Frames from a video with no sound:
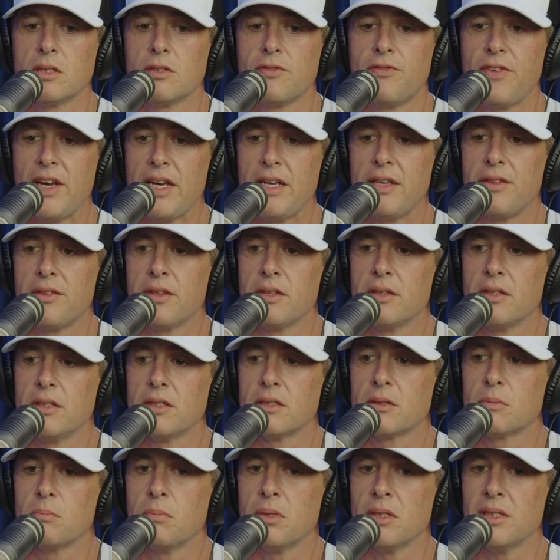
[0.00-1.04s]
faith and
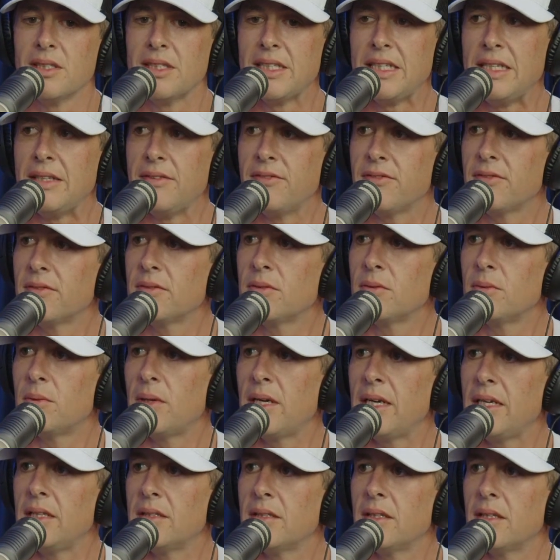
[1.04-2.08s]
this belief,
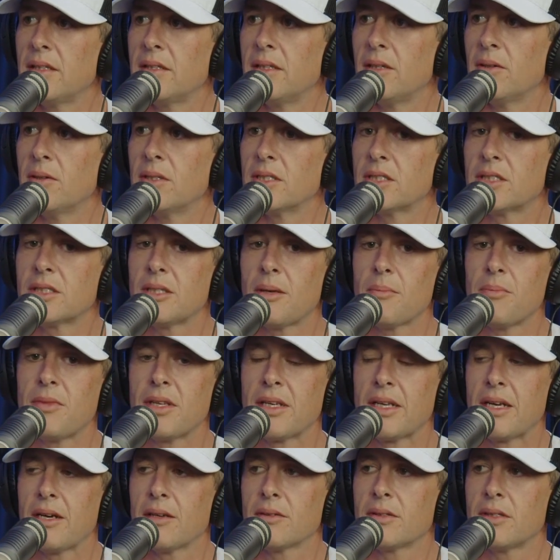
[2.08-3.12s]
right? That there is
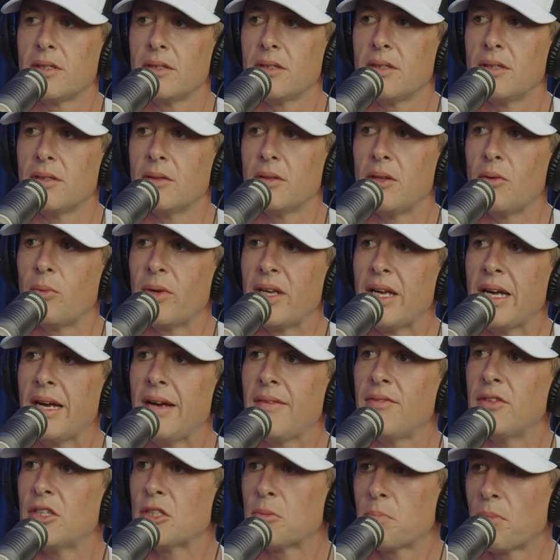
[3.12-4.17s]
something out there that we
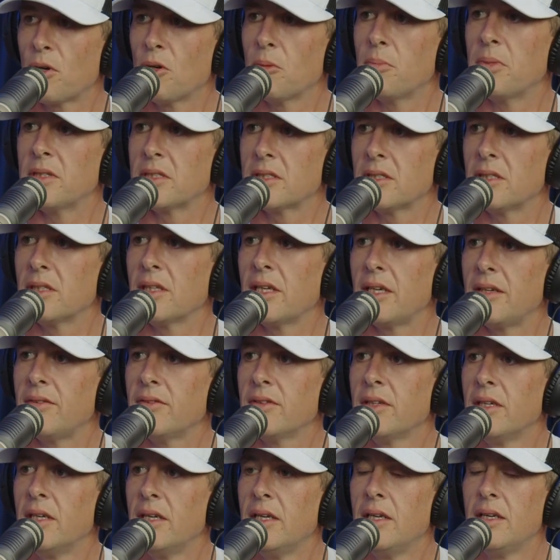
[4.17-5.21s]
have this purpose in
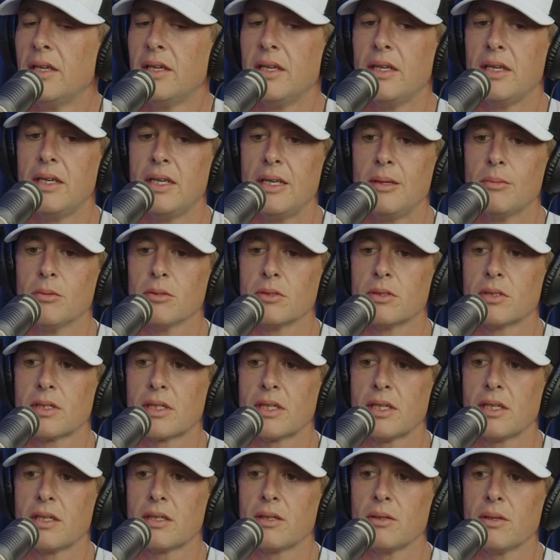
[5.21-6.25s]
life and able to
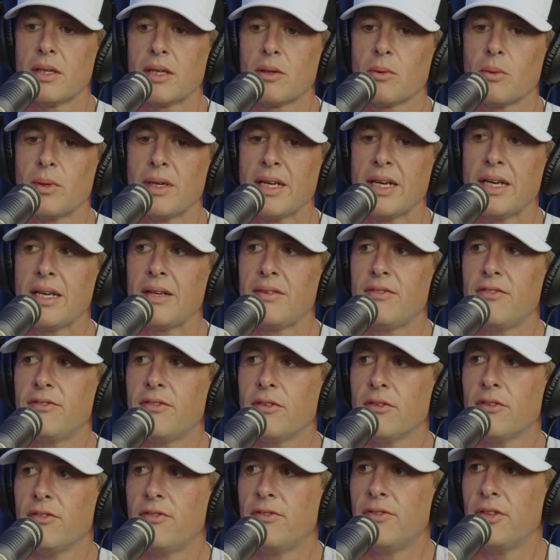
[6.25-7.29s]
kind of go like, when I
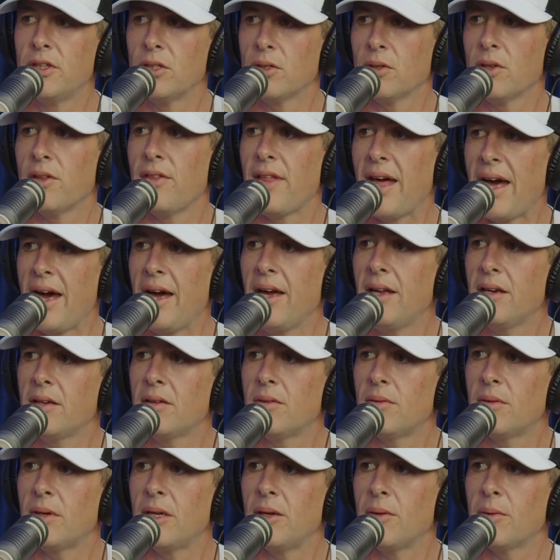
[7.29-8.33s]
fulfill that,
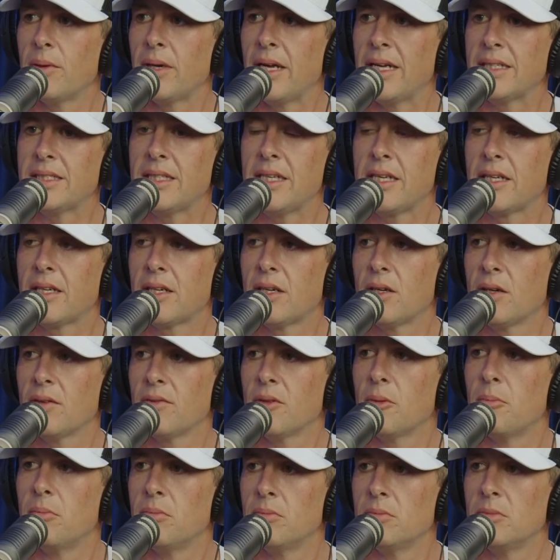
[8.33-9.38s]
right? When I take care
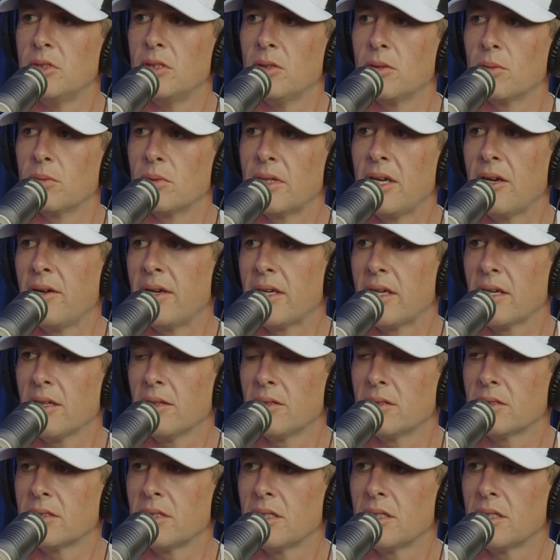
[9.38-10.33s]
of Gary Keller